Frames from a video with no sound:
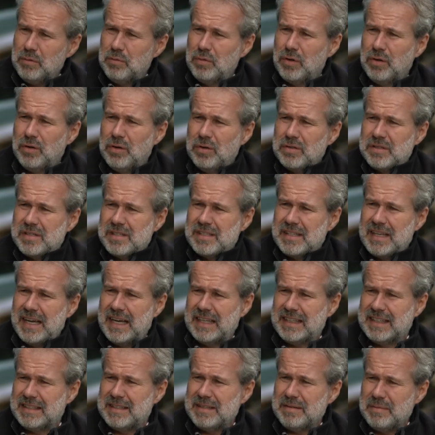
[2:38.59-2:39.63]
was
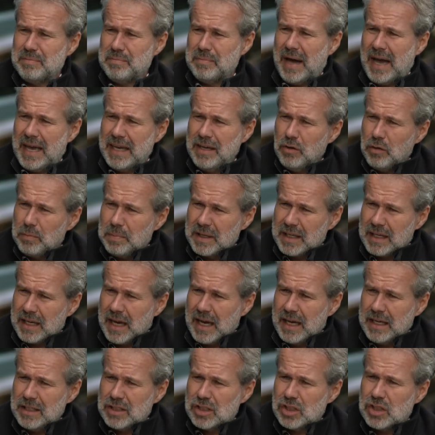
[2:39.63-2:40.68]
that my
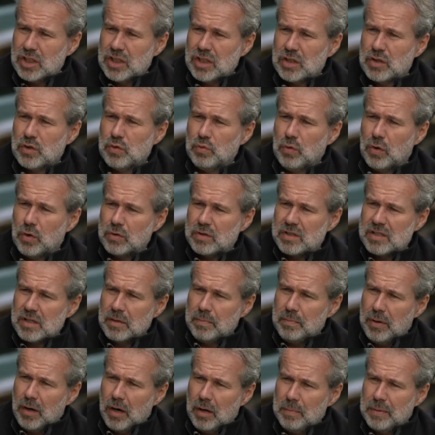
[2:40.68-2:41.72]
obligation towards the
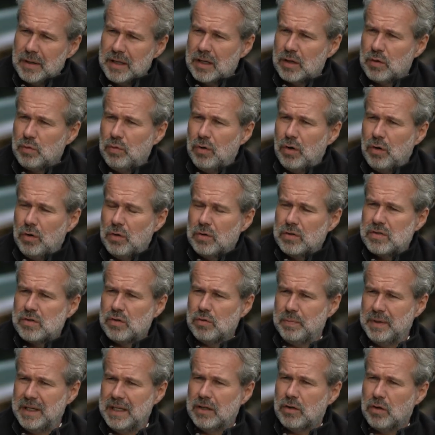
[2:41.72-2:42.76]
public was to
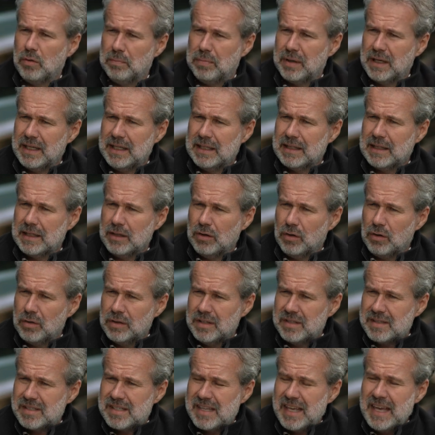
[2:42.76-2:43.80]
be completely
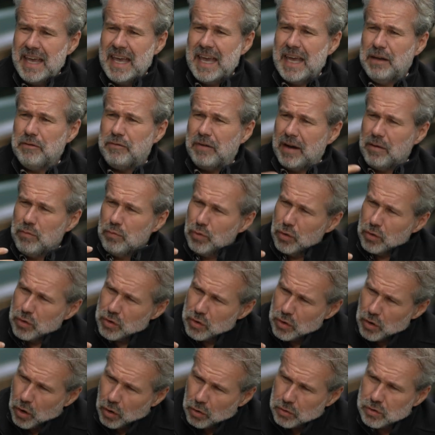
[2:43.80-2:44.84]
honest. If I would
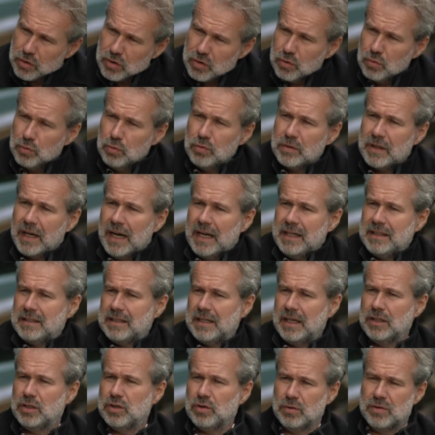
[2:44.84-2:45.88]
not do that,
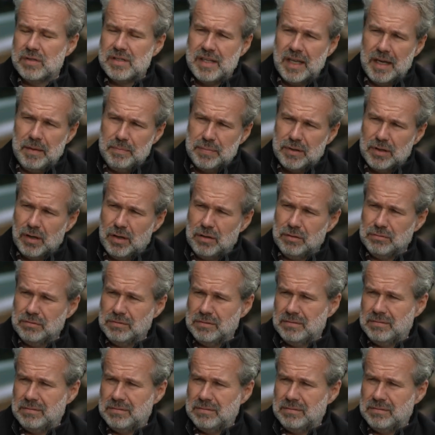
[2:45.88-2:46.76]
I should step down.